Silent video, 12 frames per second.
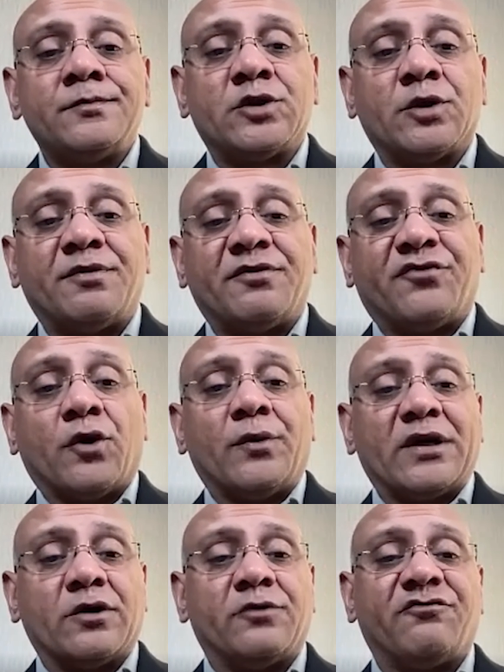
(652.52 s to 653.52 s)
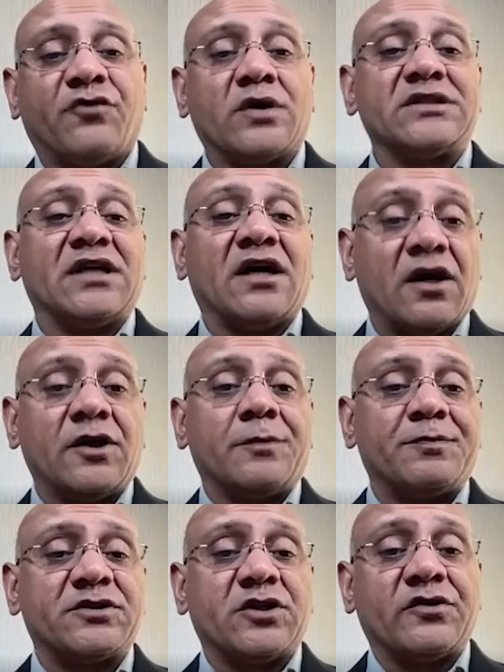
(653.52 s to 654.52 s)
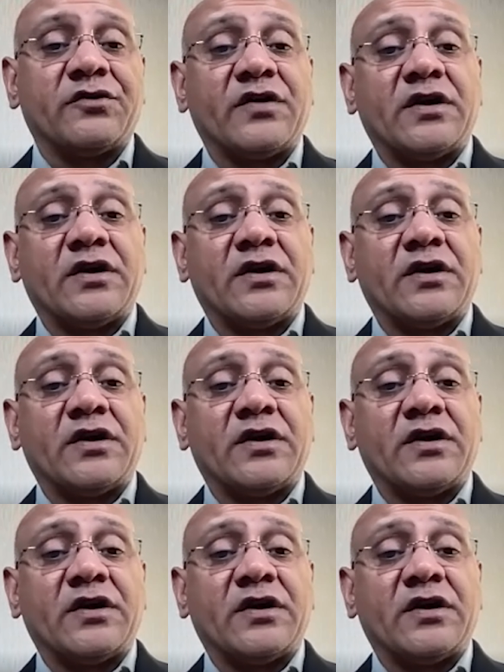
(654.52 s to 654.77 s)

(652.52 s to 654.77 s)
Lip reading: So before we could focus 100% of